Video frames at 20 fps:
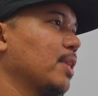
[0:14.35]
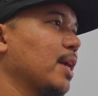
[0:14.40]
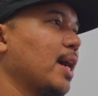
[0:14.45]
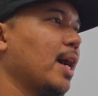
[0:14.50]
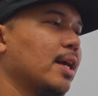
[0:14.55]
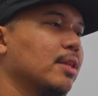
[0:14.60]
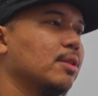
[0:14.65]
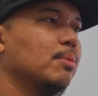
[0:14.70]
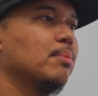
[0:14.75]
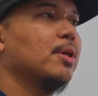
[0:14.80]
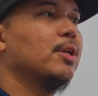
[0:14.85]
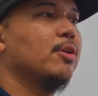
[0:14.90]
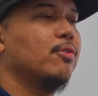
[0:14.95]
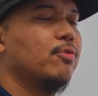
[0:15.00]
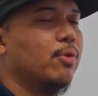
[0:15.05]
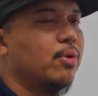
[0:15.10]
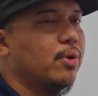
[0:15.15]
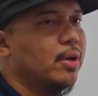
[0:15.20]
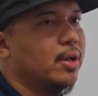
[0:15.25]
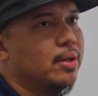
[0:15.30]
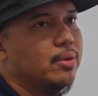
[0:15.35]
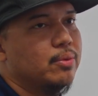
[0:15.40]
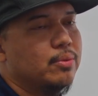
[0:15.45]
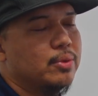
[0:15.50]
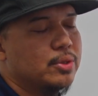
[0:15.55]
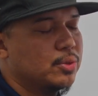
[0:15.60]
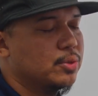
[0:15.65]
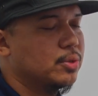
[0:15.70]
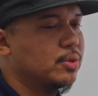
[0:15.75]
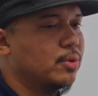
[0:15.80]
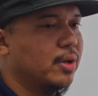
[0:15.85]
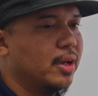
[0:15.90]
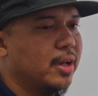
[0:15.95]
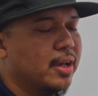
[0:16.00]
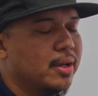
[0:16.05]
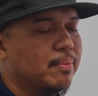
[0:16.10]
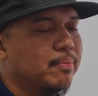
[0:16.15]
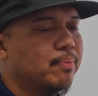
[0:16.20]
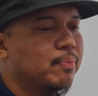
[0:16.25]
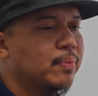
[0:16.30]
They had the money for it, which was
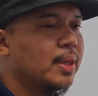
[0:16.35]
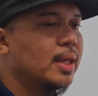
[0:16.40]
great.